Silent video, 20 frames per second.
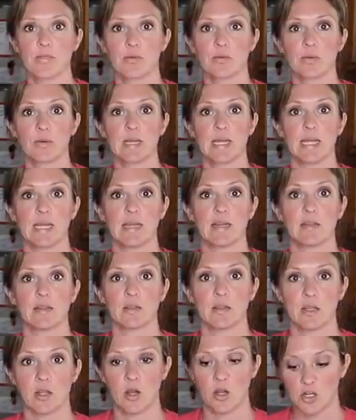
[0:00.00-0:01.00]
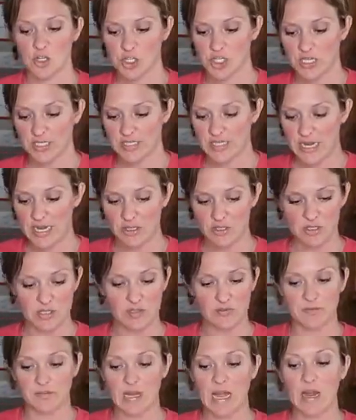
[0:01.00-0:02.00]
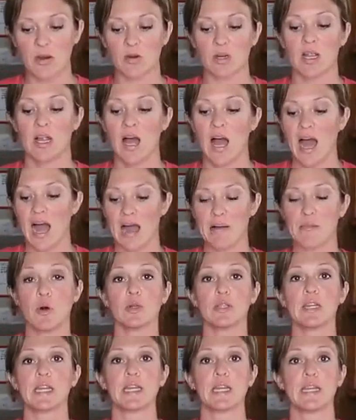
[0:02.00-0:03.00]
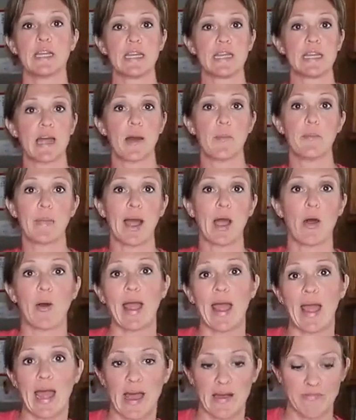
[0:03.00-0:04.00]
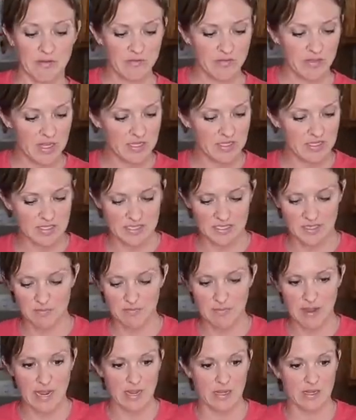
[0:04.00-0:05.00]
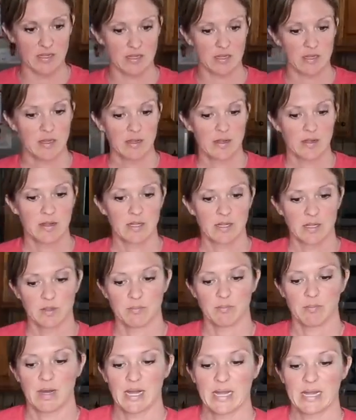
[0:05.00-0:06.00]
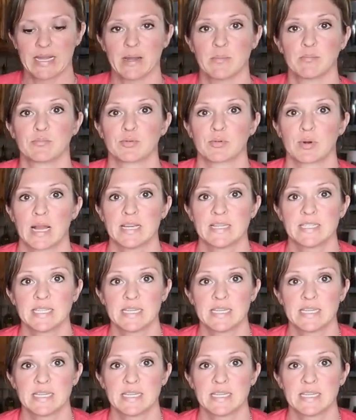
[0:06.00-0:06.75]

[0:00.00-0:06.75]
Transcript: three large containers of flour. I'm only gonna need about half of this to make my bread